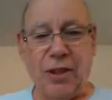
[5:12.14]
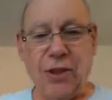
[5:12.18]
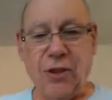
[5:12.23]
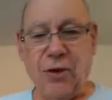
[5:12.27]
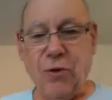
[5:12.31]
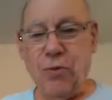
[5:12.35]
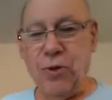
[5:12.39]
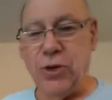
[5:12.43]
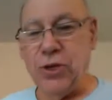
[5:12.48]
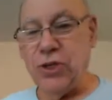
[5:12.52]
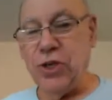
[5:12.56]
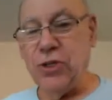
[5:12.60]

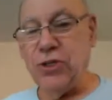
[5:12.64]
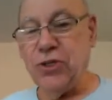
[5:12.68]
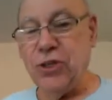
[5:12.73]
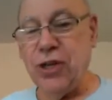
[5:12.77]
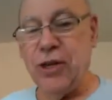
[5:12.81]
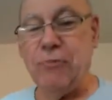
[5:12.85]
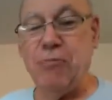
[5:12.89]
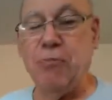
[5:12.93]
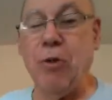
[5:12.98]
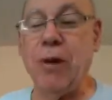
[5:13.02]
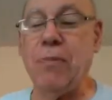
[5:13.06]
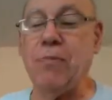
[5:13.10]
We just
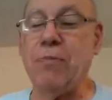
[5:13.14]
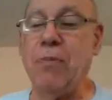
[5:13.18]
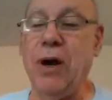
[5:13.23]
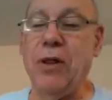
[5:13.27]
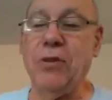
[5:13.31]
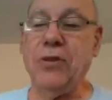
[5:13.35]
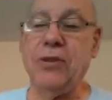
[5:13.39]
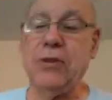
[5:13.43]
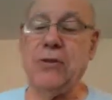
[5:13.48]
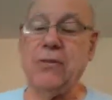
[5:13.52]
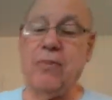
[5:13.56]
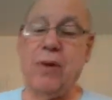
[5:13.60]
need 1
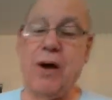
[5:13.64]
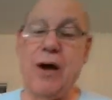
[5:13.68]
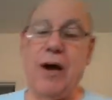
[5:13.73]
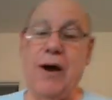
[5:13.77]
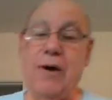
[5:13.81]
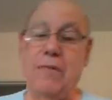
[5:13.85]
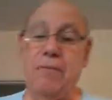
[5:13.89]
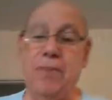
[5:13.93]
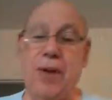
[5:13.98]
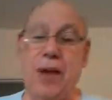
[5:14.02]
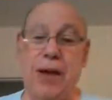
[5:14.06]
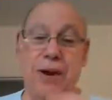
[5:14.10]
month's
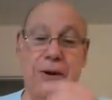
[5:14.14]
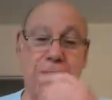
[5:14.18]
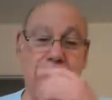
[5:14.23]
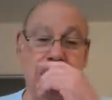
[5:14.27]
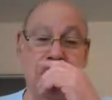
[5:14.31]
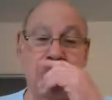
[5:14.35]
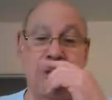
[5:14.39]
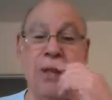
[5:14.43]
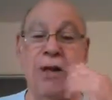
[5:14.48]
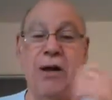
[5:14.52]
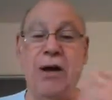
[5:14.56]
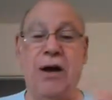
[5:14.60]
pay
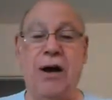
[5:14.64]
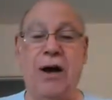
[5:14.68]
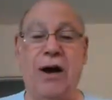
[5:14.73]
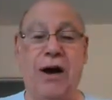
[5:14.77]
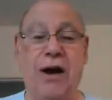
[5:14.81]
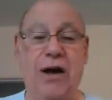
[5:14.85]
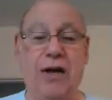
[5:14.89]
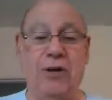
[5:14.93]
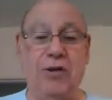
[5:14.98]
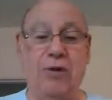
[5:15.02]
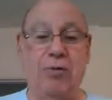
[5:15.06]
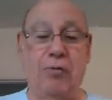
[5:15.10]

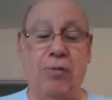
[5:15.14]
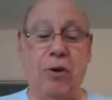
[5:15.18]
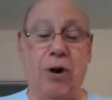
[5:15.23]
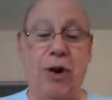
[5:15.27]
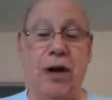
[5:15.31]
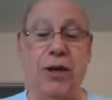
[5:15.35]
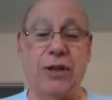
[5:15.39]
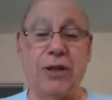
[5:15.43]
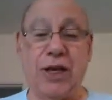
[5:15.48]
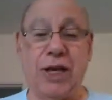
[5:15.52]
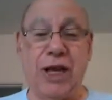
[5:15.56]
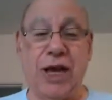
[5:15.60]
to
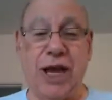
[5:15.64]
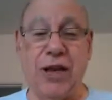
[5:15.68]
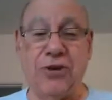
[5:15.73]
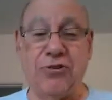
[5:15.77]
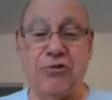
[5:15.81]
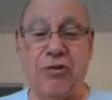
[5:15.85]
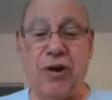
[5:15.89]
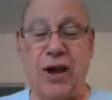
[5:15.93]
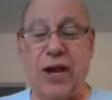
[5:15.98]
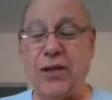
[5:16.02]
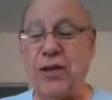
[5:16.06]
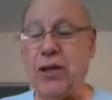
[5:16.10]
bind the
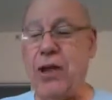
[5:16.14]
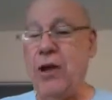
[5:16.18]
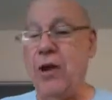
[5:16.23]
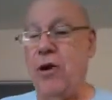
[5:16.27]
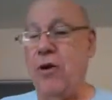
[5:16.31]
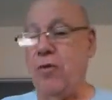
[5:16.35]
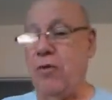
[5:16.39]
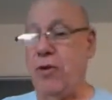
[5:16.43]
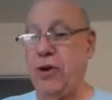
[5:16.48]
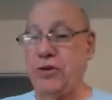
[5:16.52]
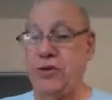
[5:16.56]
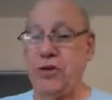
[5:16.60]
contract,
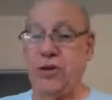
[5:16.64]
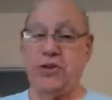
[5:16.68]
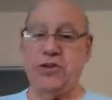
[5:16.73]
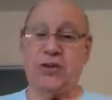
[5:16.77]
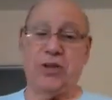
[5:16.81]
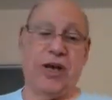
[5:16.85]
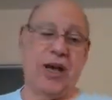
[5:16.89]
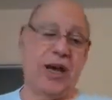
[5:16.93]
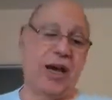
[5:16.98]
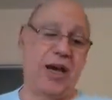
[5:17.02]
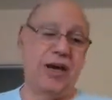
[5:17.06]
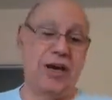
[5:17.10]
which is
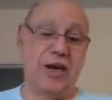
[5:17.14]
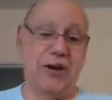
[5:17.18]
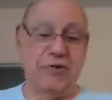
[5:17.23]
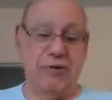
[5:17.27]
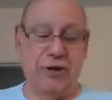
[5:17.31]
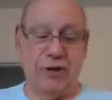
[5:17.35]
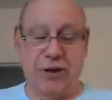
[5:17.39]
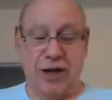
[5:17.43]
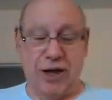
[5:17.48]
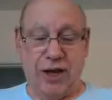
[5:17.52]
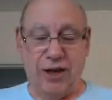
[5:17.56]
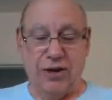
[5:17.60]

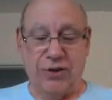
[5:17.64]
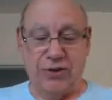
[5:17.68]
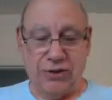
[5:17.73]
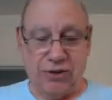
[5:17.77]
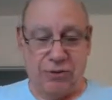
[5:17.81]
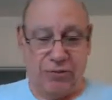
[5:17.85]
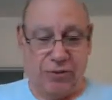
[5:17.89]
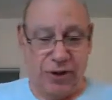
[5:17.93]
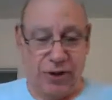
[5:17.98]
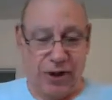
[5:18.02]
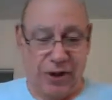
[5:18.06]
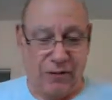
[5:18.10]
$800 or
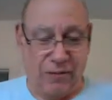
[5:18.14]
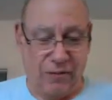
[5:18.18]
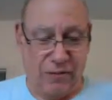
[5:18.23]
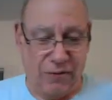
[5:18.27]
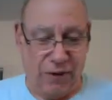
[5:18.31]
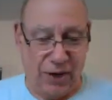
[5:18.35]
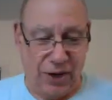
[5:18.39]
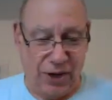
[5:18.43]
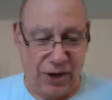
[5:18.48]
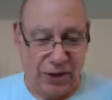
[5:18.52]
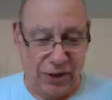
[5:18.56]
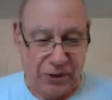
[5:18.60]
whatever
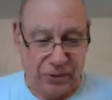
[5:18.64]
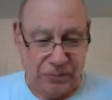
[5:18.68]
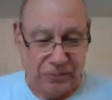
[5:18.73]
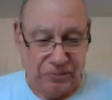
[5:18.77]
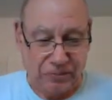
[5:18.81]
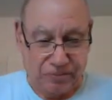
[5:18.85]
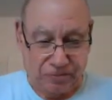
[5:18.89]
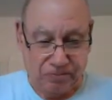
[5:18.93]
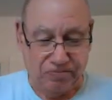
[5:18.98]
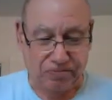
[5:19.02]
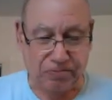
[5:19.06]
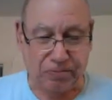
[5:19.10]
it is.
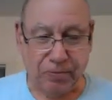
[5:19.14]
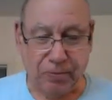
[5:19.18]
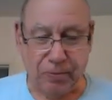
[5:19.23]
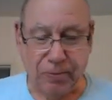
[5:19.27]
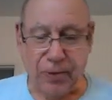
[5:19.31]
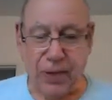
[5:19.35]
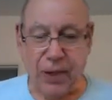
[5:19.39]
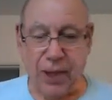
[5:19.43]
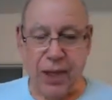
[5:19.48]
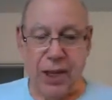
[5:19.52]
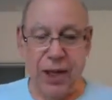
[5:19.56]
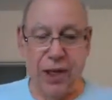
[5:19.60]

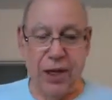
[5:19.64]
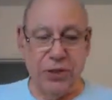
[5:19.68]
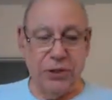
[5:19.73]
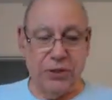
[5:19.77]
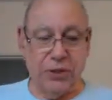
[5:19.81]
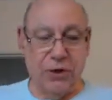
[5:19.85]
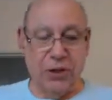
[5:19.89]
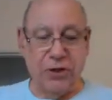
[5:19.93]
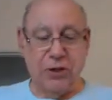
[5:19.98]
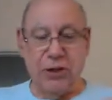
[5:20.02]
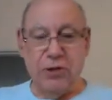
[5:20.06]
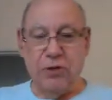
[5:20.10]
I
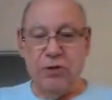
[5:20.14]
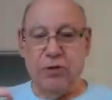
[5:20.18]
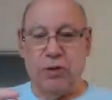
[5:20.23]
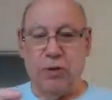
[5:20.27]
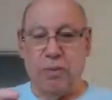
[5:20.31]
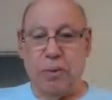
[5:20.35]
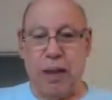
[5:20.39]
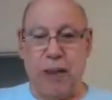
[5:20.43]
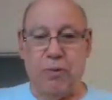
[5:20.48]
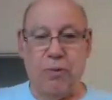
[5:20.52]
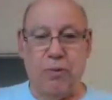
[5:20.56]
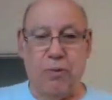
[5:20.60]
start to do the
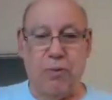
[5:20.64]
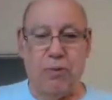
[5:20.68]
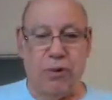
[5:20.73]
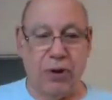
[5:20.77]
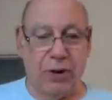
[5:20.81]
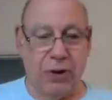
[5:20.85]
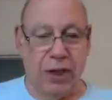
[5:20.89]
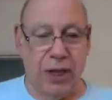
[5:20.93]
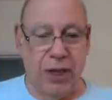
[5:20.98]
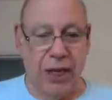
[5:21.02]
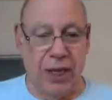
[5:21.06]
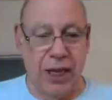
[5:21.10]

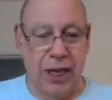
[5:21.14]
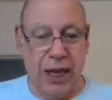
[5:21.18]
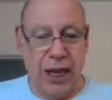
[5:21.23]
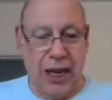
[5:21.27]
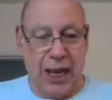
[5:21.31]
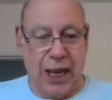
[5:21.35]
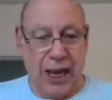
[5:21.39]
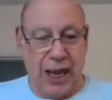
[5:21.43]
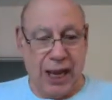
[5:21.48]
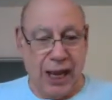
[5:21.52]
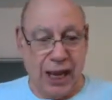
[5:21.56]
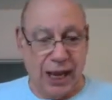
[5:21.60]
paperwork
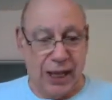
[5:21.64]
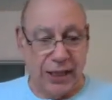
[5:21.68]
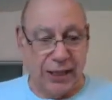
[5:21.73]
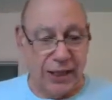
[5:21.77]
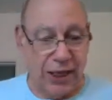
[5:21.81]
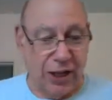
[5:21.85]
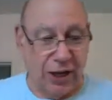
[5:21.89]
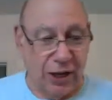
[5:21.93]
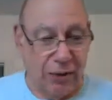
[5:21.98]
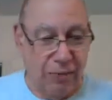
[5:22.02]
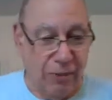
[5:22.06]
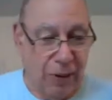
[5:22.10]
and
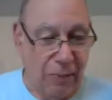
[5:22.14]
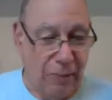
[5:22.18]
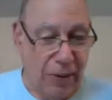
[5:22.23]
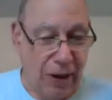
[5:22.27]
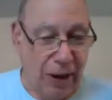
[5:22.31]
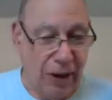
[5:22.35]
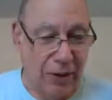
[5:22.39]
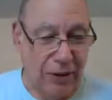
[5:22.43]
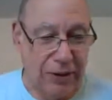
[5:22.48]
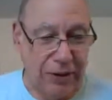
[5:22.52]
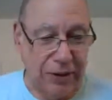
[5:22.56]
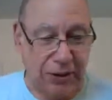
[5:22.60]
tell them
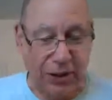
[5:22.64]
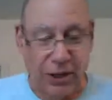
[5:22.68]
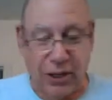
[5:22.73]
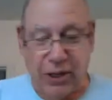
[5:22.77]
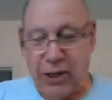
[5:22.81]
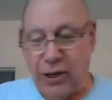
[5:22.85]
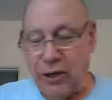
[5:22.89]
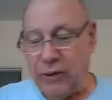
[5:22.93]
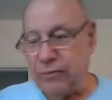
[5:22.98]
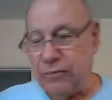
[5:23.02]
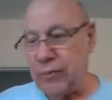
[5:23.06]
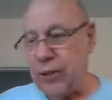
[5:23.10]
about
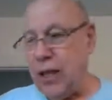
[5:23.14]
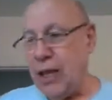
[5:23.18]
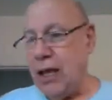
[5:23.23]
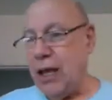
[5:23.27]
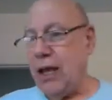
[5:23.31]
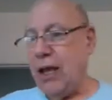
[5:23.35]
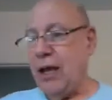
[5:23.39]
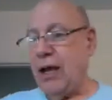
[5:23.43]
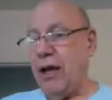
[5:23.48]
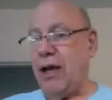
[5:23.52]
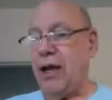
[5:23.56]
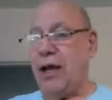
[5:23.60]

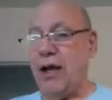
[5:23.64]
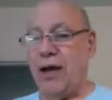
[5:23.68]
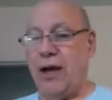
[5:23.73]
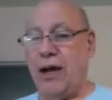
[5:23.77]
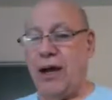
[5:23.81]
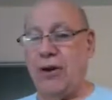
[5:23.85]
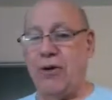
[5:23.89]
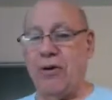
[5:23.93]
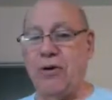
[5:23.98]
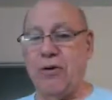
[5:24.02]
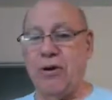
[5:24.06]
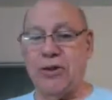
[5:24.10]

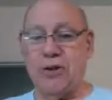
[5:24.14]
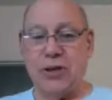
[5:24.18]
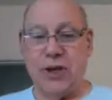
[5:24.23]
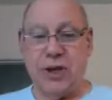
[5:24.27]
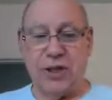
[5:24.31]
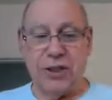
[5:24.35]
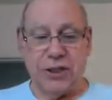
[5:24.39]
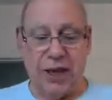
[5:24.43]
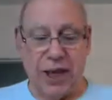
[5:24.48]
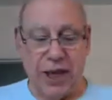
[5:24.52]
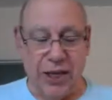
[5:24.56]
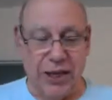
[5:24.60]
how long it's going
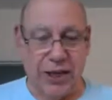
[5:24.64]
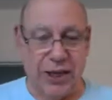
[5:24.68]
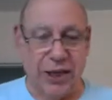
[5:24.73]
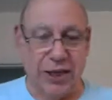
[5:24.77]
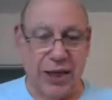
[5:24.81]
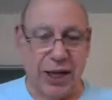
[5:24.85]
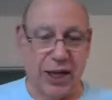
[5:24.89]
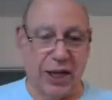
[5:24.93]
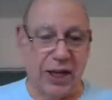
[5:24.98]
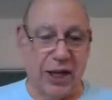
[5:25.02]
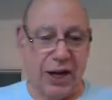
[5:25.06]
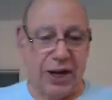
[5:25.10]
to take and
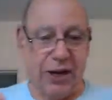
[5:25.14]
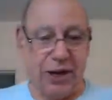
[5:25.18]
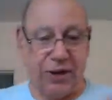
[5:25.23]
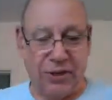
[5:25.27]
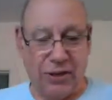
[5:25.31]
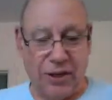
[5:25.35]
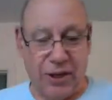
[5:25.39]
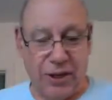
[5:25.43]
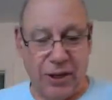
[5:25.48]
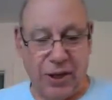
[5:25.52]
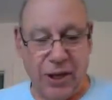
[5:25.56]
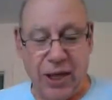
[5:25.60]
that kind of
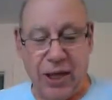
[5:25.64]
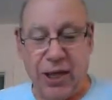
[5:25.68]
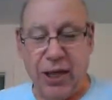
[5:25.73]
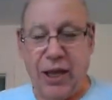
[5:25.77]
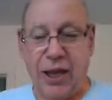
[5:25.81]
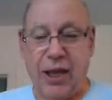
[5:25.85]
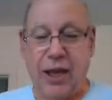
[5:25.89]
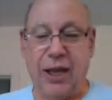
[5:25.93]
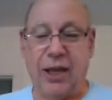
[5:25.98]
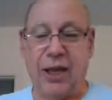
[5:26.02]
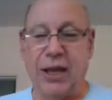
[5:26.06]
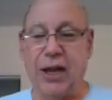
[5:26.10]
thing.
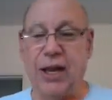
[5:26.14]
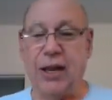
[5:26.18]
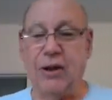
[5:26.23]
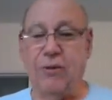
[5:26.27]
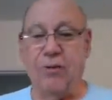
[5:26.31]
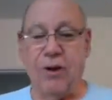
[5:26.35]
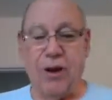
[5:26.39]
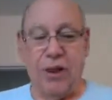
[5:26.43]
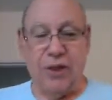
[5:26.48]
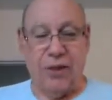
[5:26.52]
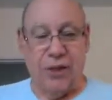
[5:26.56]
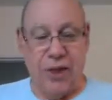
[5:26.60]
And again, I
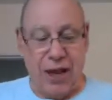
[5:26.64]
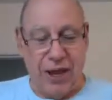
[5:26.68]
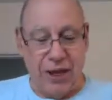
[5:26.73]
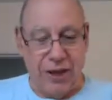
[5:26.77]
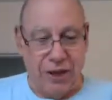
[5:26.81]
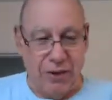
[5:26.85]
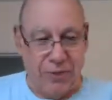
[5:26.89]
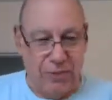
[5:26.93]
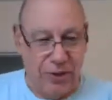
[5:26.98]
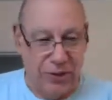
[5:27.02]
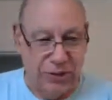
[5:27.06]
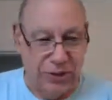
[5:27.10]
want to thank
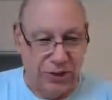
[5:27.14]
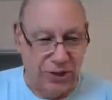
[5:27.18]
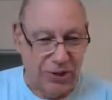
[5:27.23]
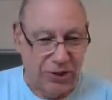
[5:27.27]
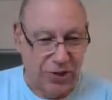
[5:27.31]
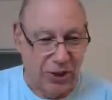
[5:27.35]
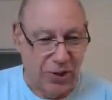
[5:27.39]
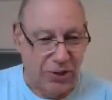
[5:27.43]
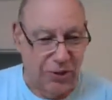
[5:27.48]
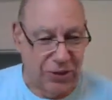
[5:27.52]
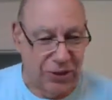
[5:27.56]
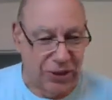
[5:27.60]
you, Mr.
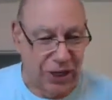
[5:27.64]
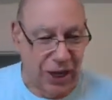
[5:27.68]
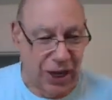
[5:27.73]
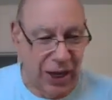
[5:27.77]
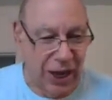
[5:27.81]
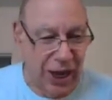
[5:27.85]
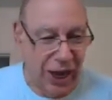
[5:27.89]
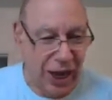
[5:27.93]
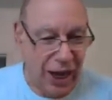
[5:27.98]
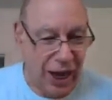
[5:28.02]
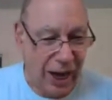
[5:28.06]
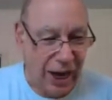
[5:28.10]
Jones.
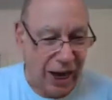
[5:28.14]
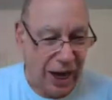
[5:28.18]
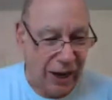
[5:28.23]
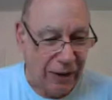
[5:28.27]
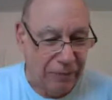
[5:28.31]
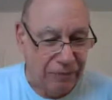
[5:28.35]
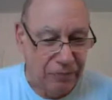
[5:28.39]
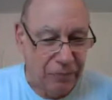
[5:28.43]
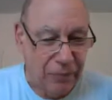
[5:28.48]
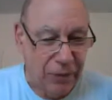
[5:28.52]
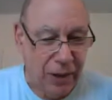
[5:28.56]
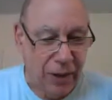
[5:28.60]
Uh,
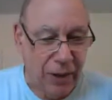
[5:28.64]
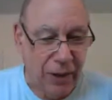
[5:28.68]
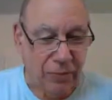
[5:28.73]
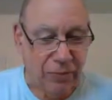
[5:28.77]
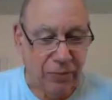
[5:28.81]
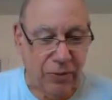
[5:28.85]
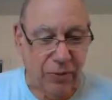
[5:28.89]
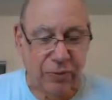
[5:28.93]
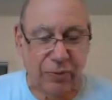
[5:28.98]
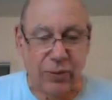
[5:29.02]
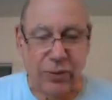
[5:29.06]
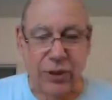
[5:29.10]

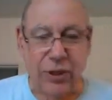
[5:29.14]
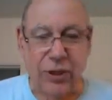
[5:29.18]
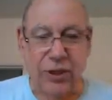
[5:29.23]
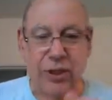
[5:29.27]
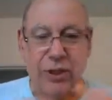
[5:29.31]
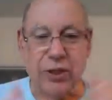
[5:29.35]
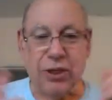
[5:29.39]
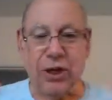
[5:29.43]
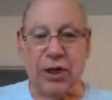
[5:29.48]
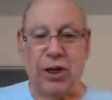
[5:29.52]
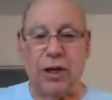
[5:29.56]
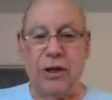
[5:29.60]

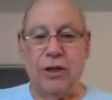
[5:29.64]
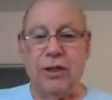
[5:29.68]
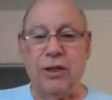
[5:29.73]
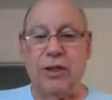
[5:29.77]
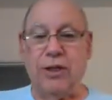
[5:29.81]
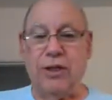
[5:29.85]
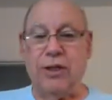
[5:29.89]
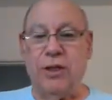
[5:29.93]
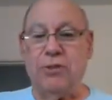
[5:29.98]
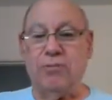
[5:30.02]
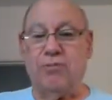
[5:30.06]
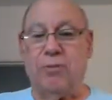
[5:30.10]

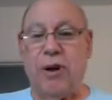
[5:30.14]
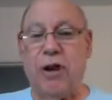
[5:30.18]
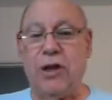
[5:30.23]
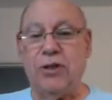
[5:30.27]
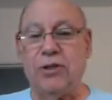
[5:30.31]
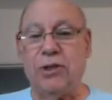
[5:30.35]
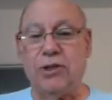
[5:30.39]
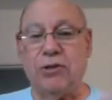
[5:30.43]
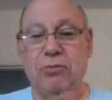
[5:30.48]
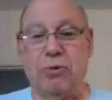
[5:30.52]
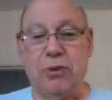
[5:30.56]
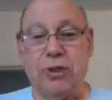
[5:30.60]
this
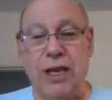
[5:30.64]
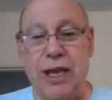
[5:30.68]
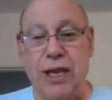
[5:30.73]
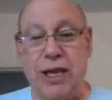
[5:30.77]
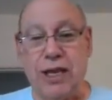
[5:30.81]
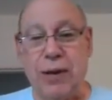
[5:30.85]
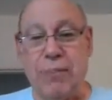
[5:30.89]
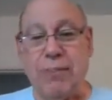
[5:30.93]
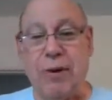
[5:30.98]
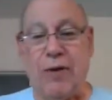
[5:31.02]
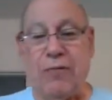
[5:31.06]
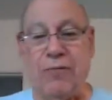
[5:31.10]
process will take
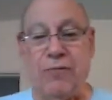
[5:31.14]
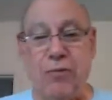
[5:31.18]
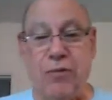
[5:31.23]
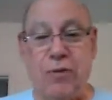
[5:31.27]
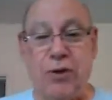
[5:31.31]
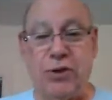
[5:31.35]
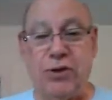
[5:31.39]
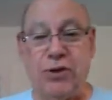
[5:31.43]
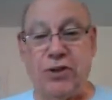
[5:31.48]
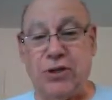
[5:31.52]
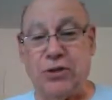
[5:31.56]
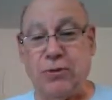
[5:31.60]
about 4 to
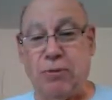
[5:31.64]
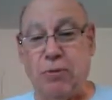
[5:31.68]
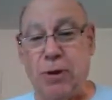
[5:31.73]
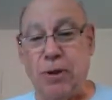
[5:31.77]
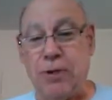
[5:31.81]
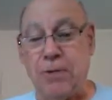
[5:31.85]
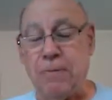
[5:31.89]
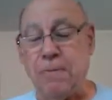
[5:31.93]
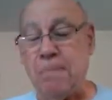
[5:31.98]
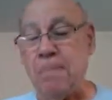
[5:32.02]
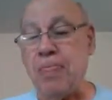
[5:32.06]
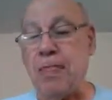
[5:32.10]
6
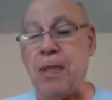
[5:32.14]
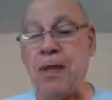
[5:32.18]
weeks.